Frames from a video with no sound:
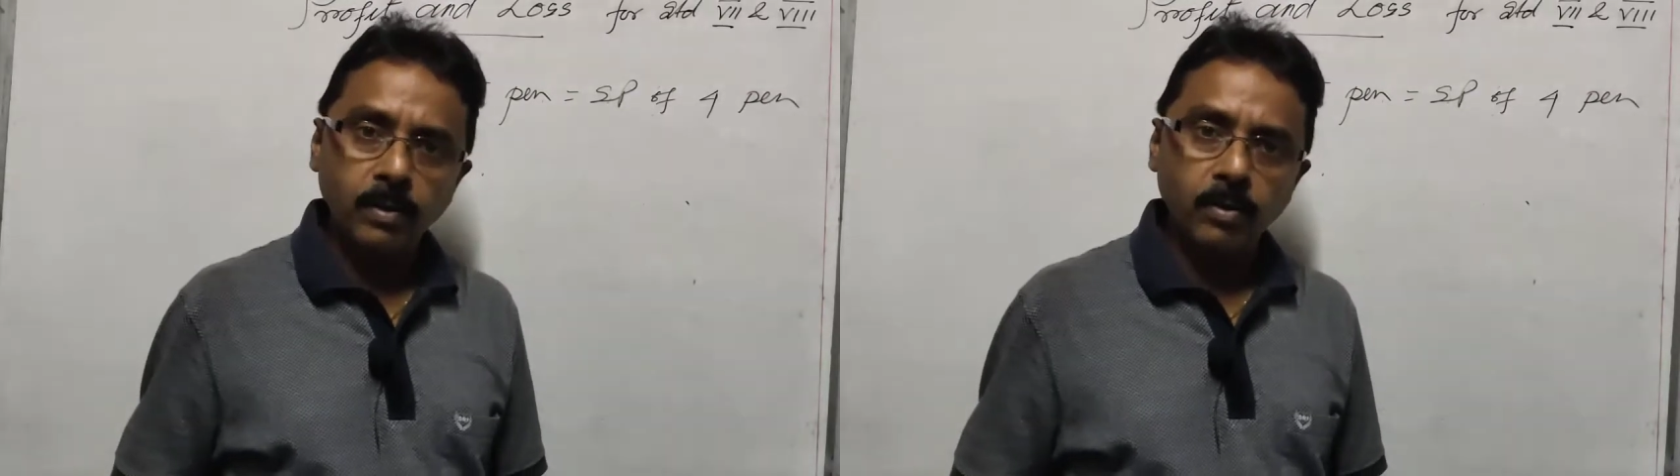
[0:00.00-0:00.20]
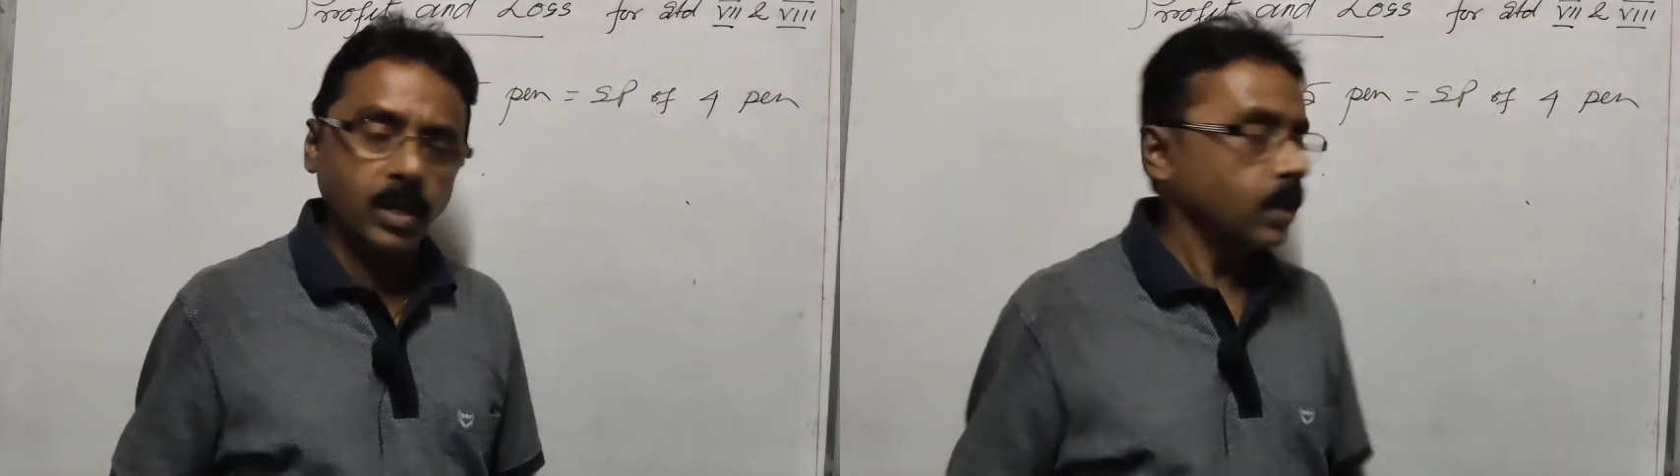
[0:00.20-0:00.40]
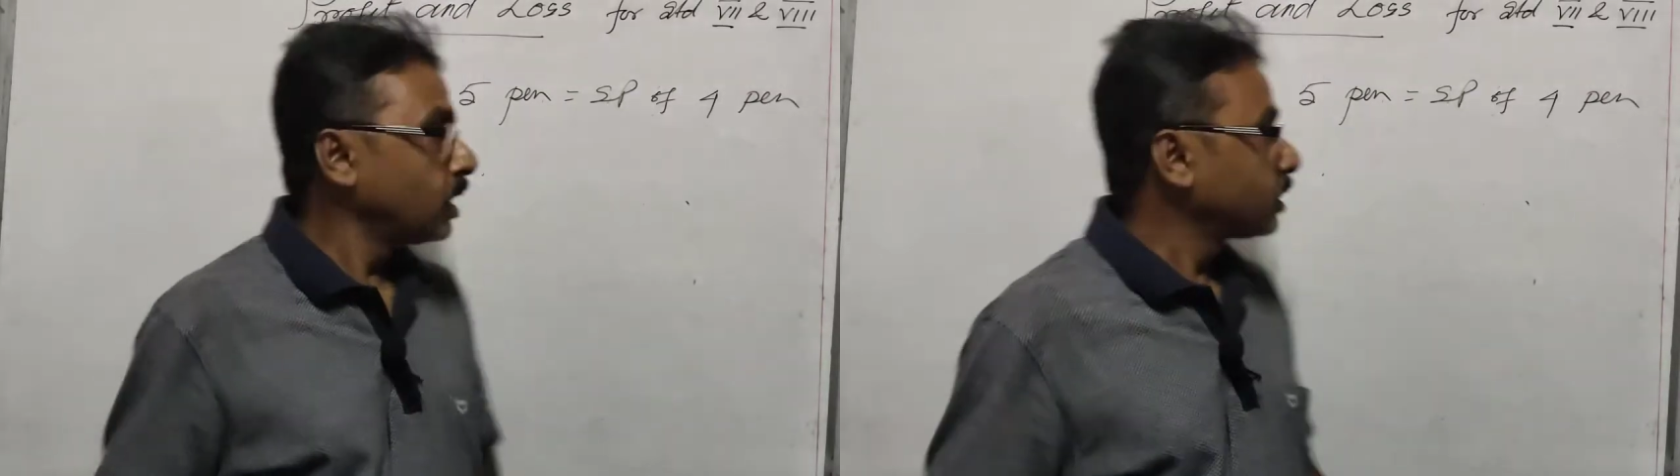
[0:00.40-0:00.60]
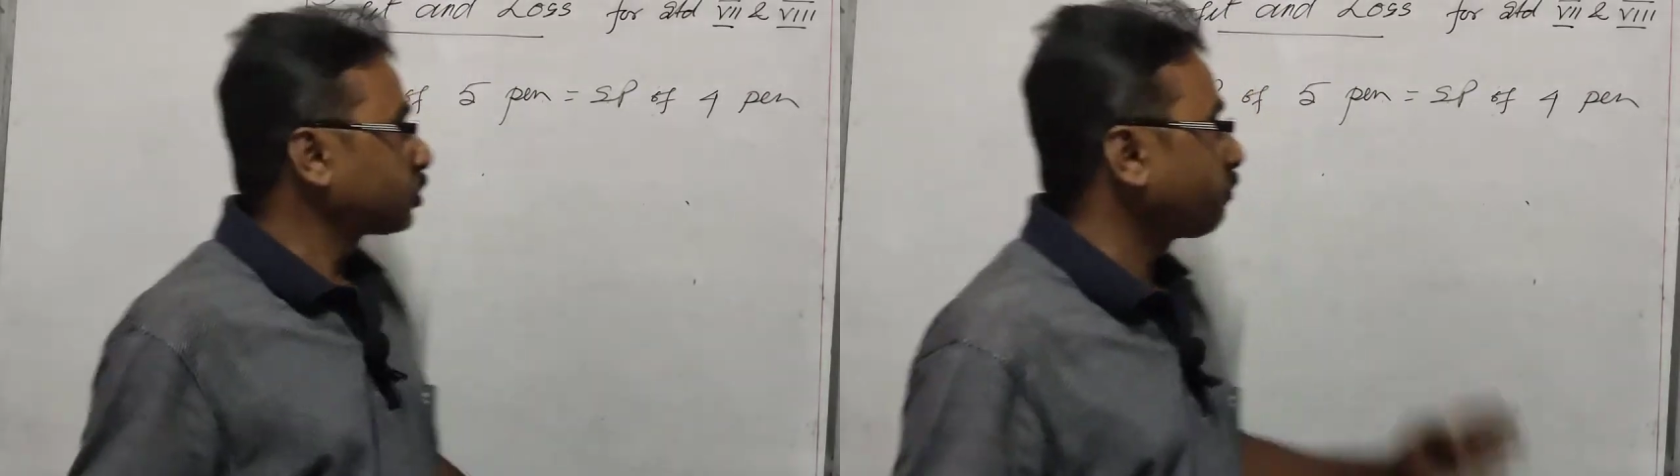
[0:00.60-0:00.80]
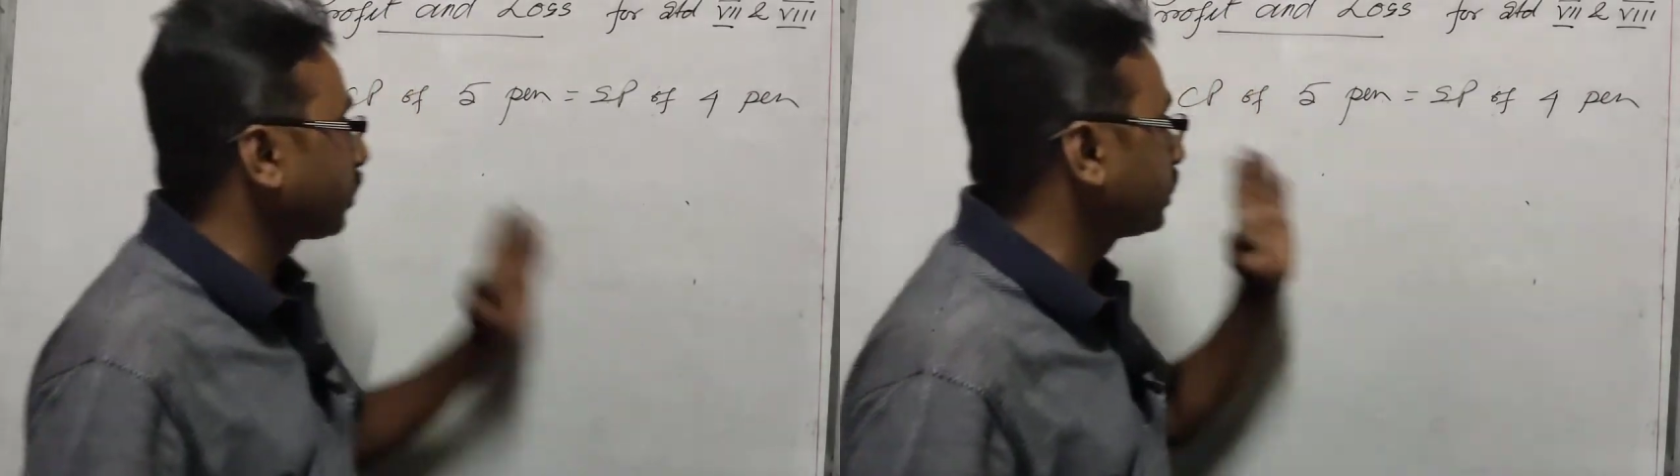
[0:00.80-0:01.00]
Okay,
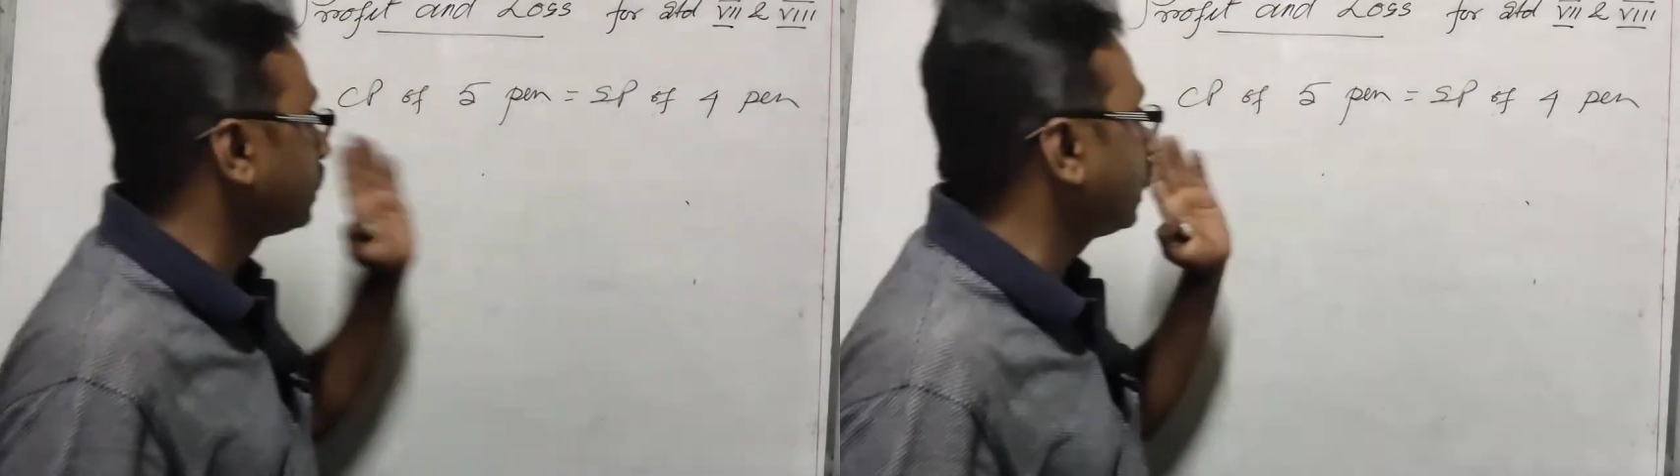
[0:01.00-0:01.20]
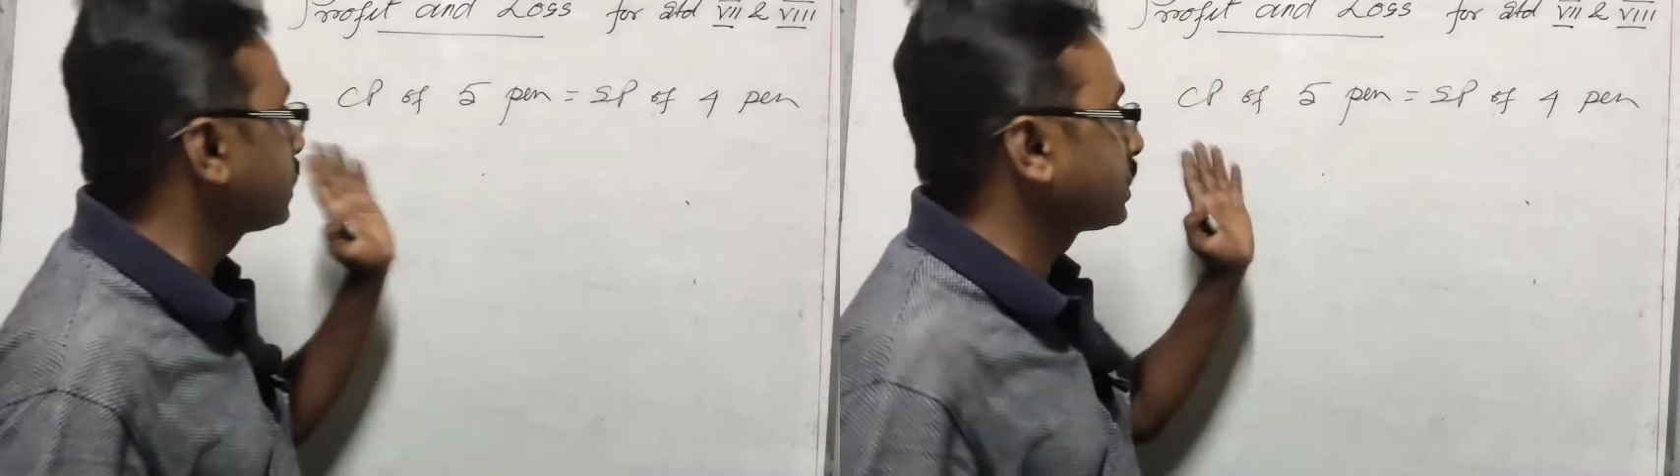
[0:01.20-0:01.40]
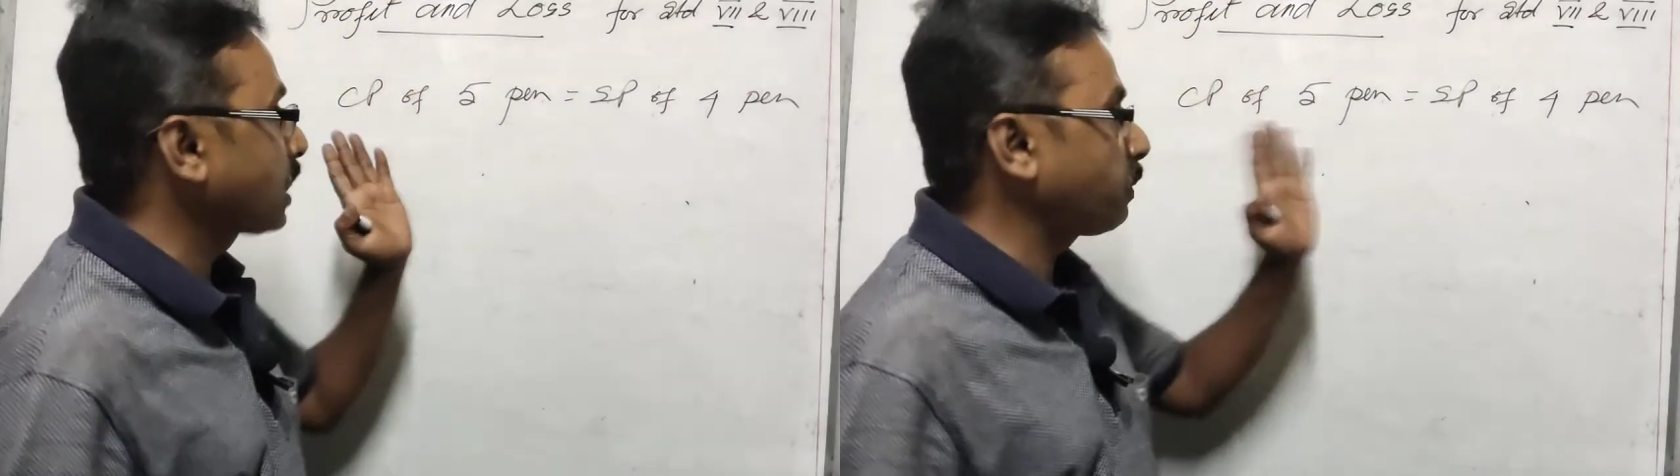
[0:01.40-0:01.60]
so for this type